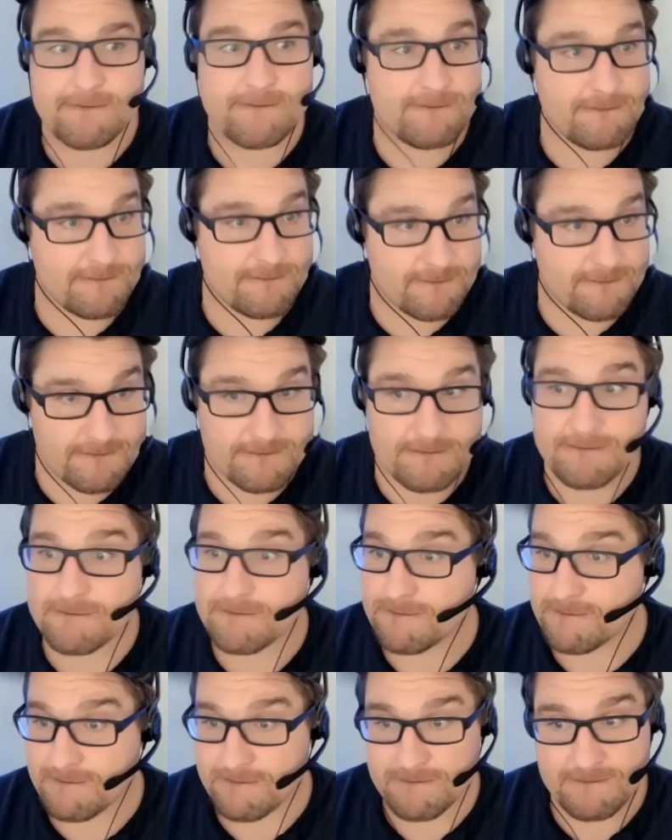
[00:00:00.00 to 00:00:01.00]
mean, we got
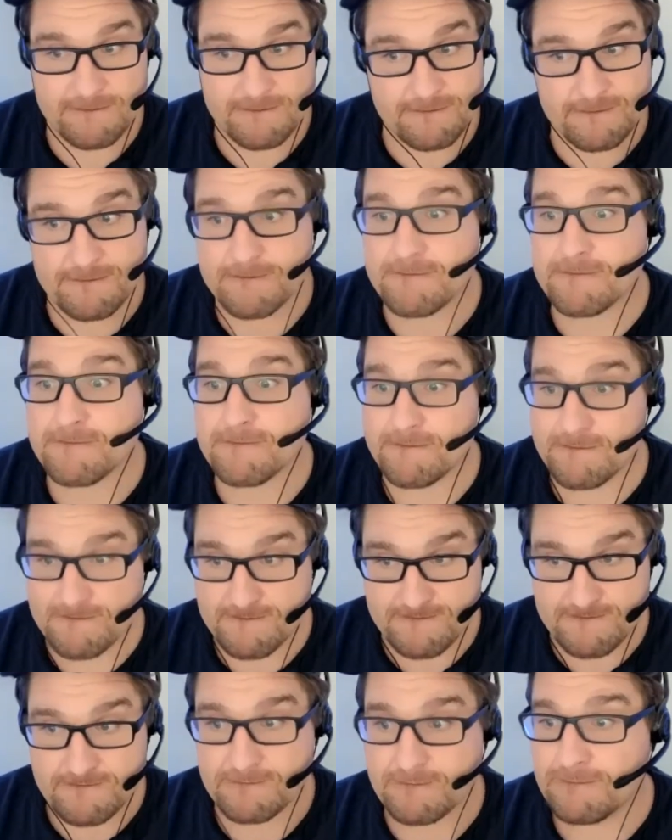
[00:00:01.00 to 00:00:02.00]
so many
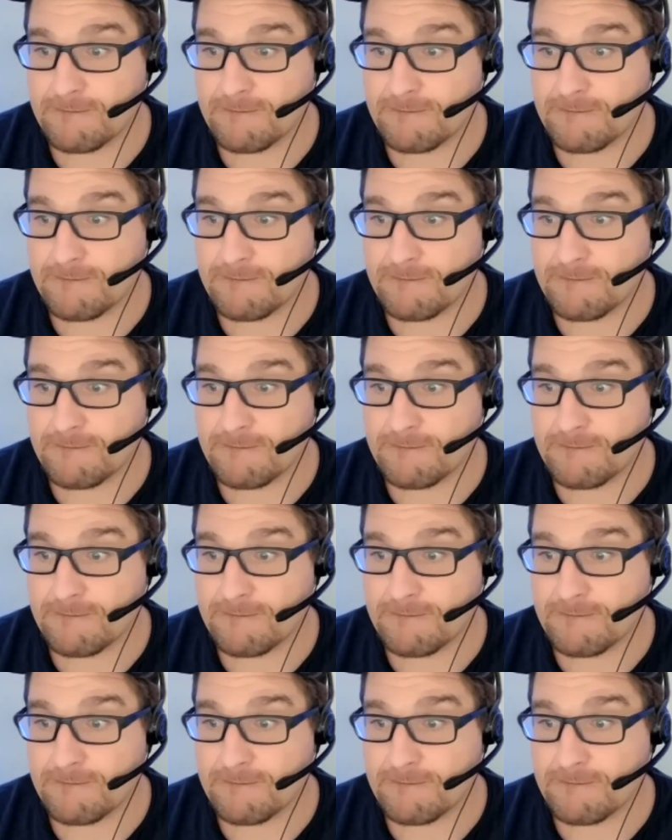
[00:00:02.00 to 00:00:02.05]
calls